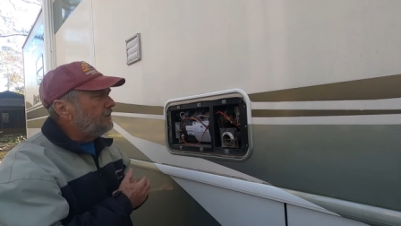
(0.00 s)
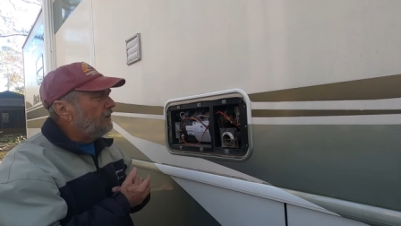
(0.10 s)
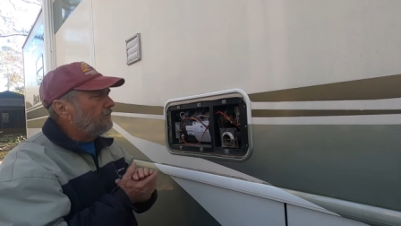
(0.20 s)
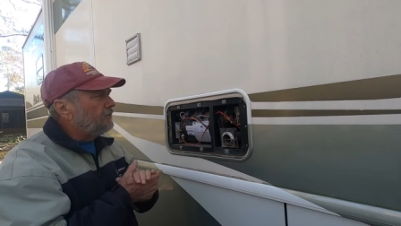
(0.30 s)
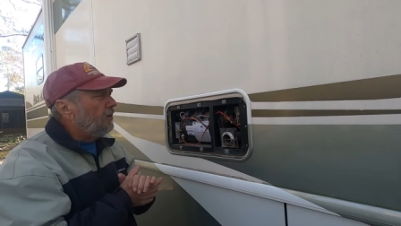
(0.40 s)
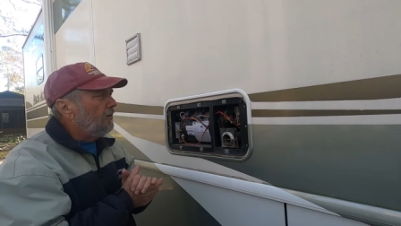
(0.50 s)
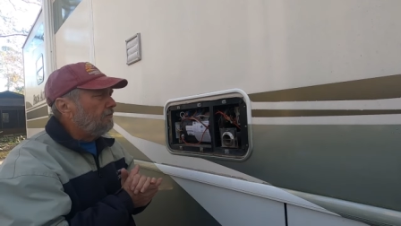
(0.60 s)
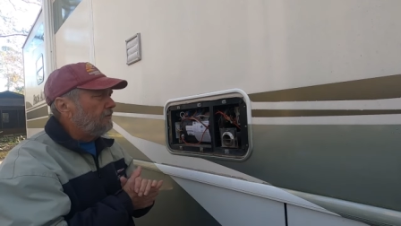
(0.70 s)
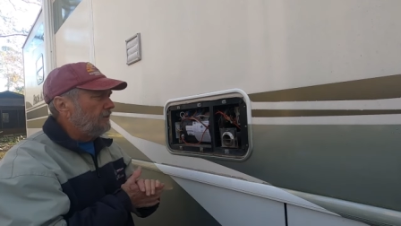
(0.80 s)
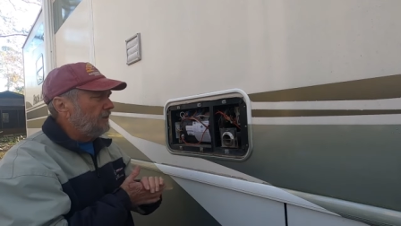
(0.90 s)
the cover
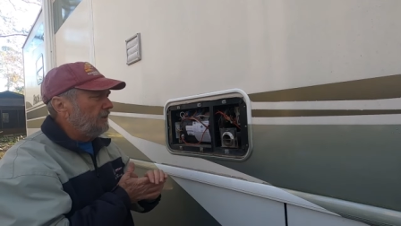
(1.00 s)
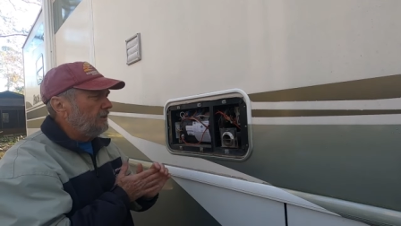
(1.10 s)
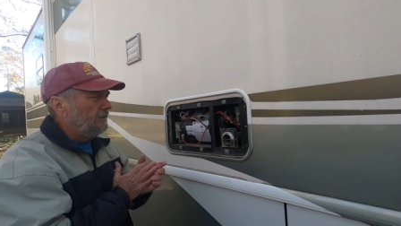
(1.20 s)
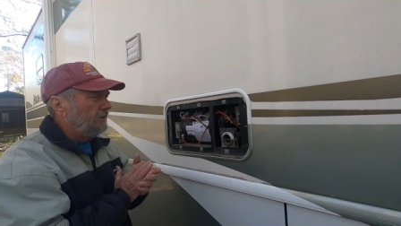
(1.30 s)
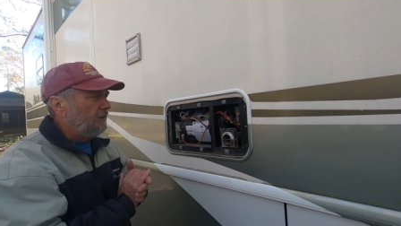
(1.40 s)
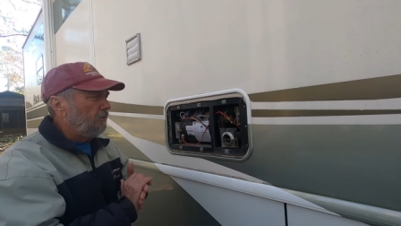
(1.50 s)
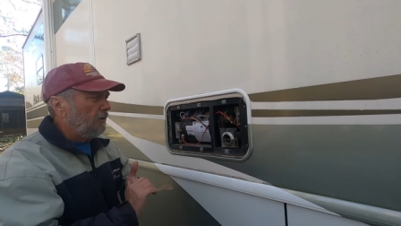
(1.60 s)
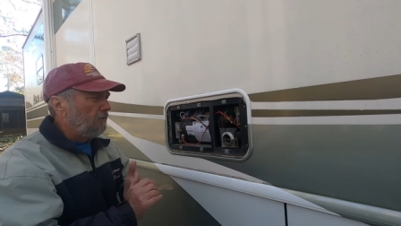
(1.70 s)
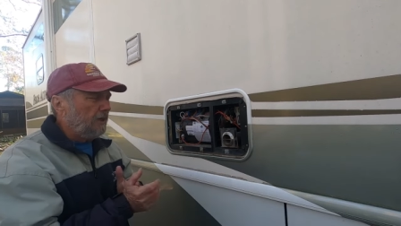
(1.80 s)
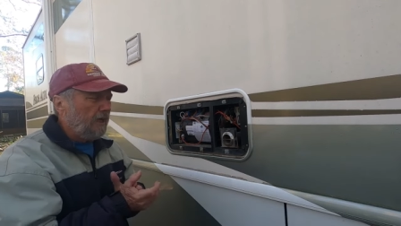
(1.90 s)
off and uh, see
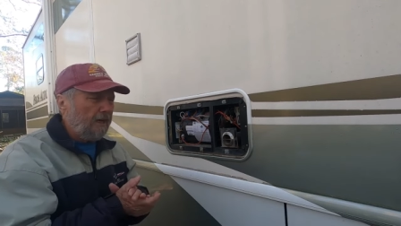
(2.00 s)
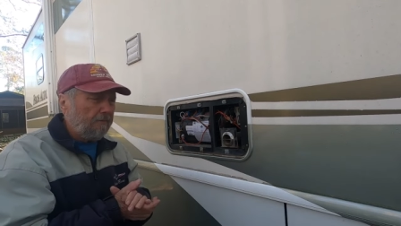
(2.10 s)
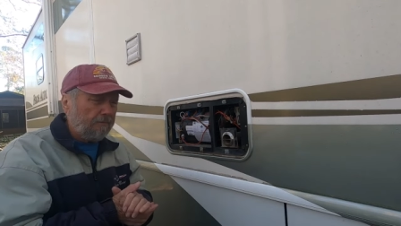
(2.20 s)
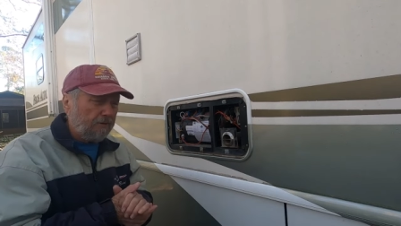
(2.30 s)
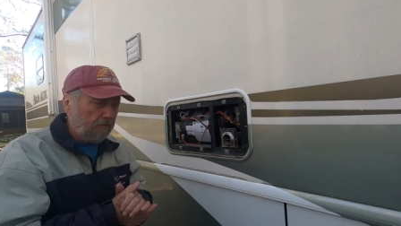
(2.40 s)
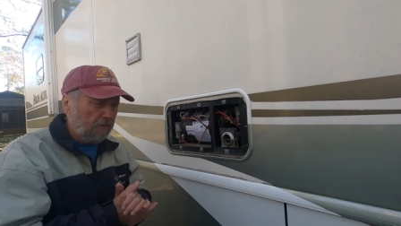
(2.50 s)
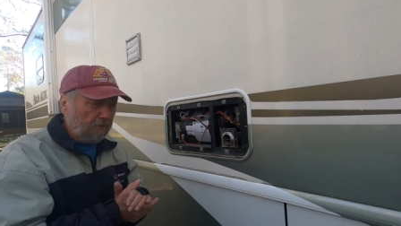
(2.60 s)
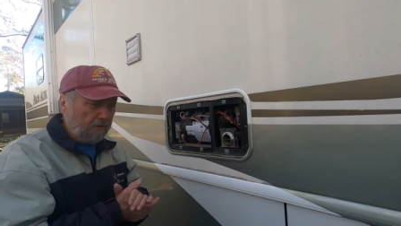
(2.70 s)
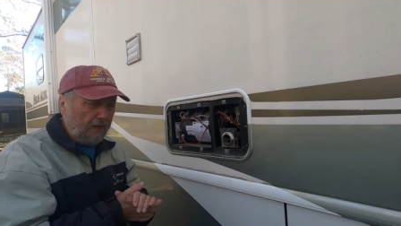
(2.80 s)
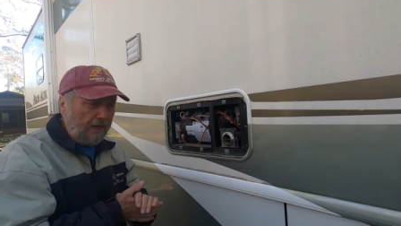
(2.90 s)
what would hap uh,
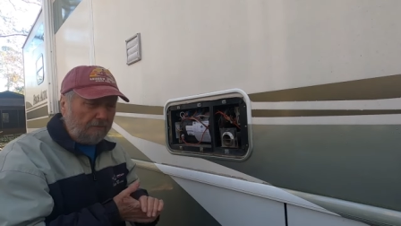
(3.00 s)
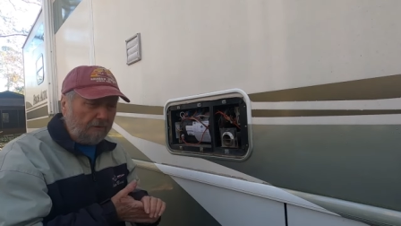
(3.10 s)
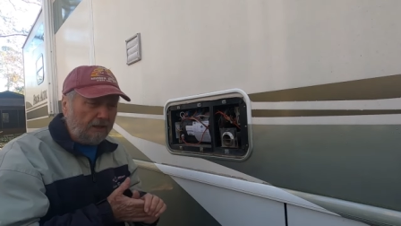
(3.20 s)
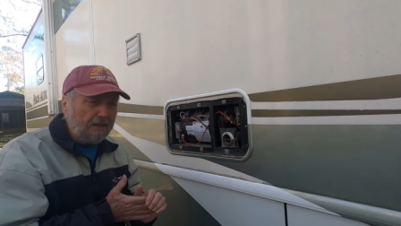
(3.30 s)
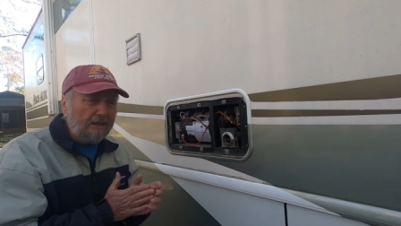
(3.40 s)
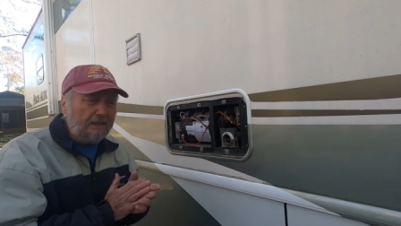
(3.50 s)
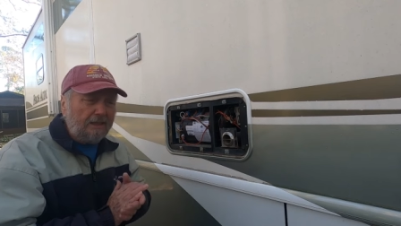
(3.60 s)
what was happening.